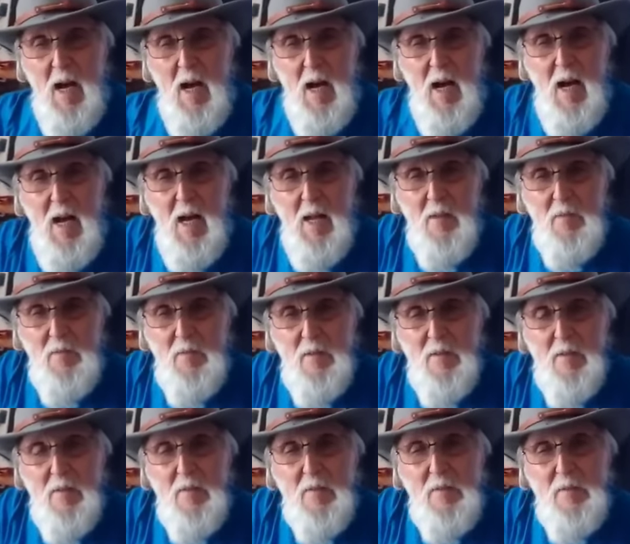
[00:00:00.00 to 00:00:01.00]
and
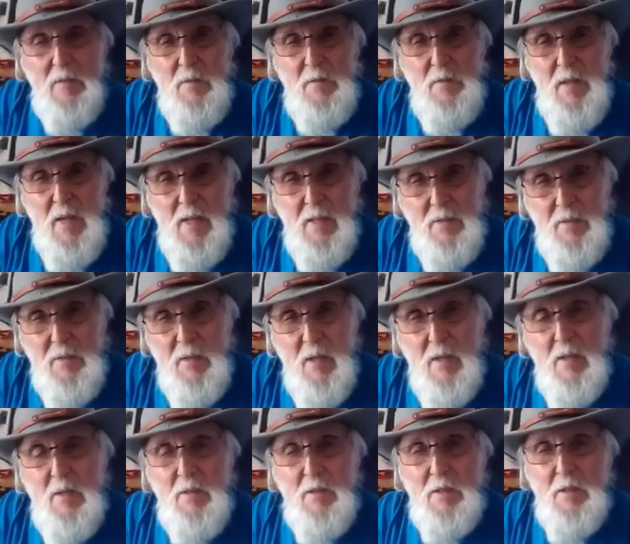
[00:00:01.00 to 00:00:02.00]
then
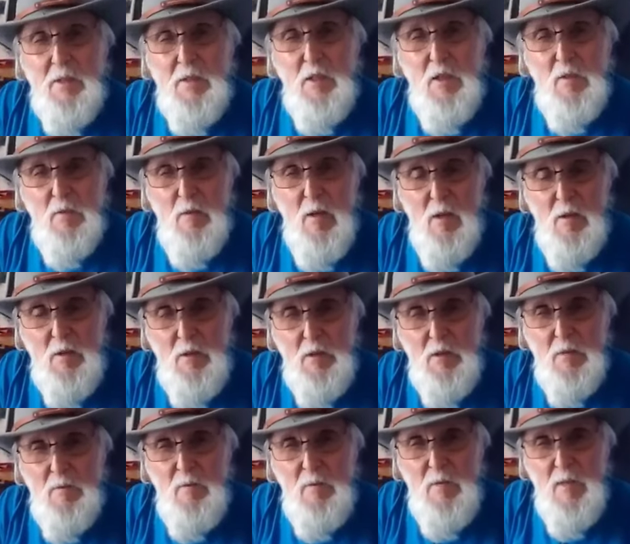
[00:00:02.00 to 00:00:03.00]
the
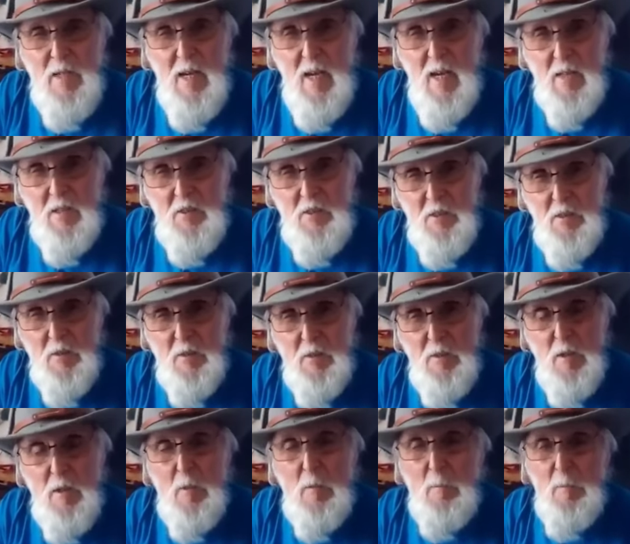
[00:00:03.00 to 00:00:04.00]
corrosion reaction
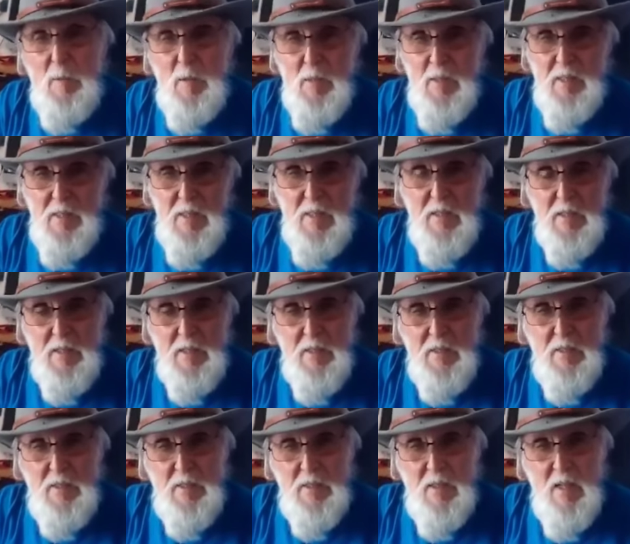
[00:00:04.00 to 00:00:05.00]

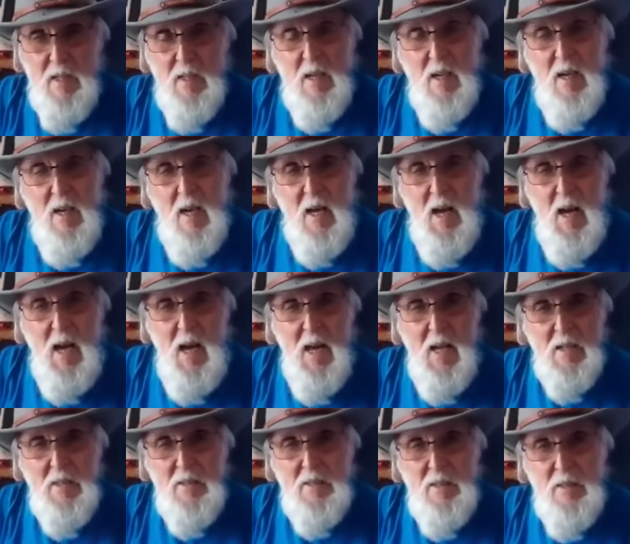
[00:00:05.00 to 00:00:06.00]
proceeds
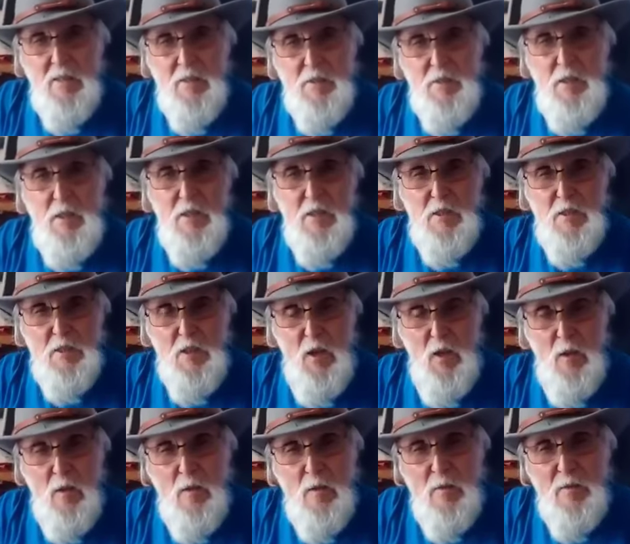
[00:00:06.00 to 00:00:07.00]
and
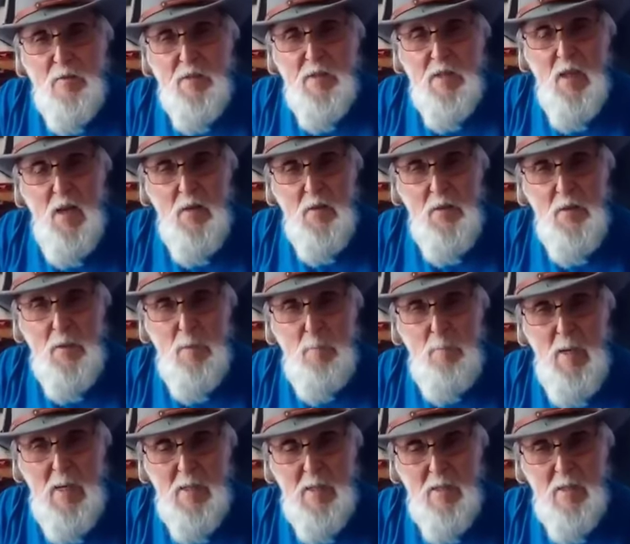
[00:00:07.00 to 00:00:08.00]
dissolves the
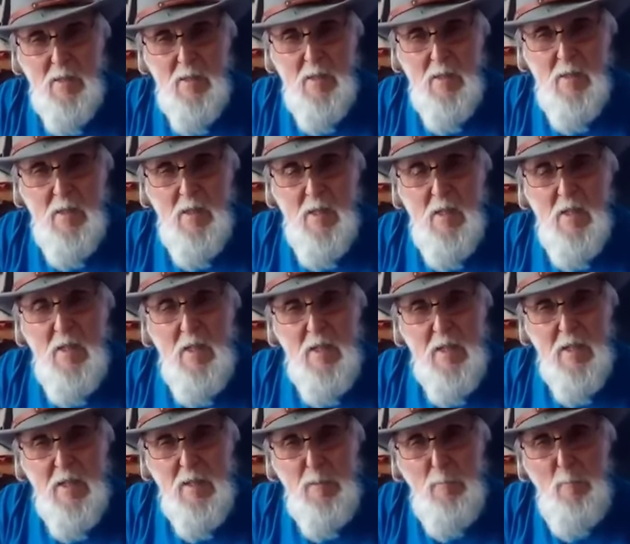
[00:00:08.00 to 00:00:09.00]
metal
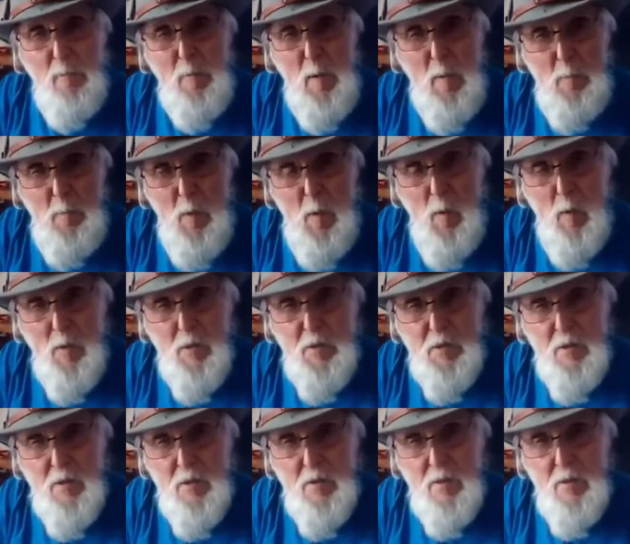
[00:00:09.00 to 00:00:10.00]
in
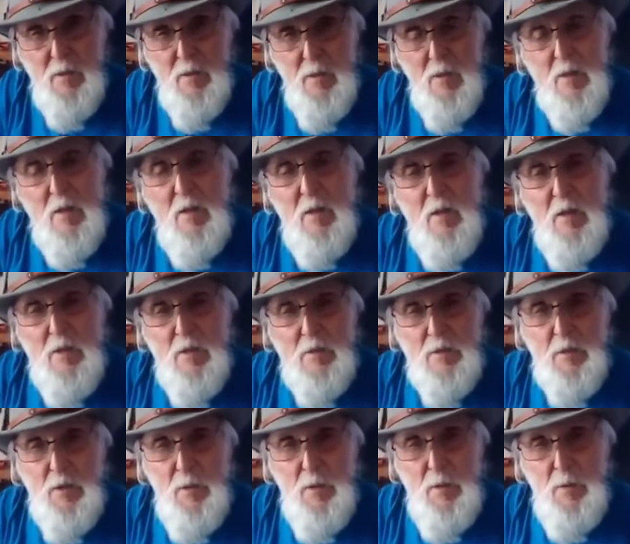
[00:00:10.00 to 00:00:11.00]
proportion
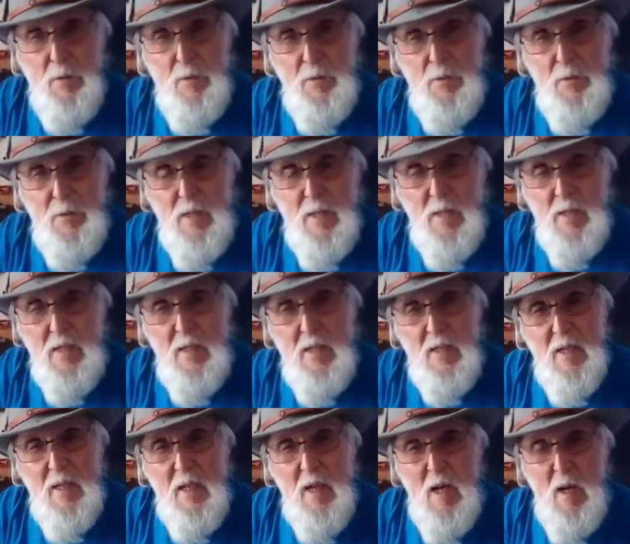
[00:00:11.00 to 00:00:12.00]
to the
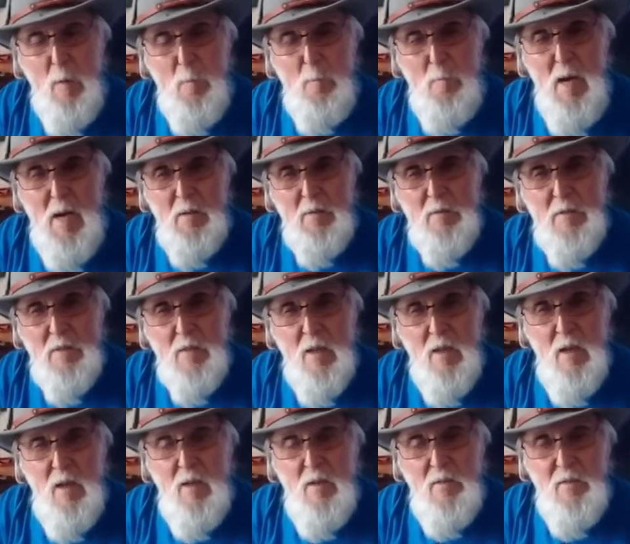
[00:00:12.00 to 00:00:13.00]
amount
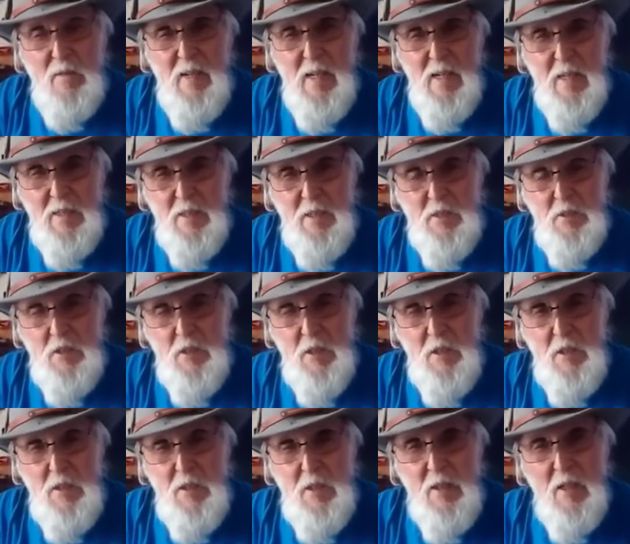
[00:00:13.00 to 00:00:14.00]
of
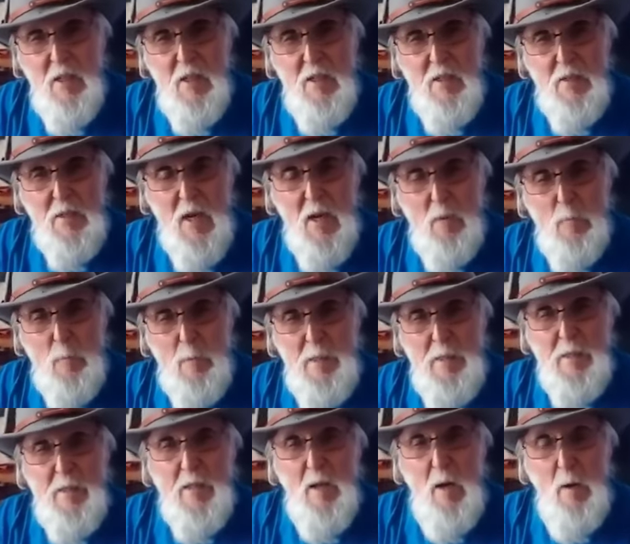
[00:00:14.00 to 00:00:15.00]
energy that
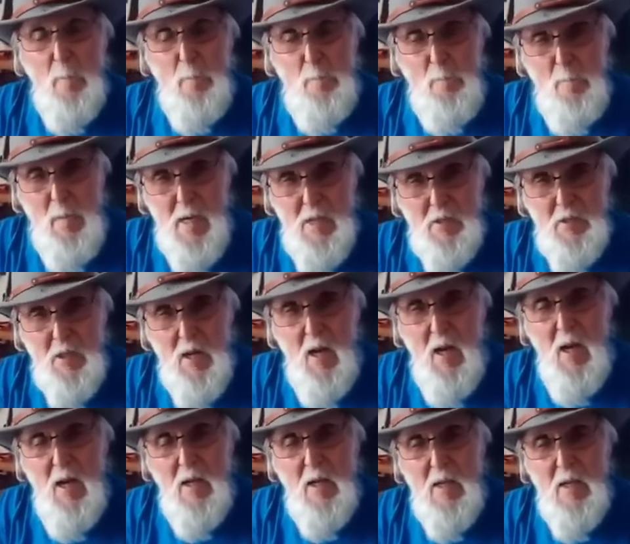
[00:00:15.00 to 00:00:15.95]
we can measure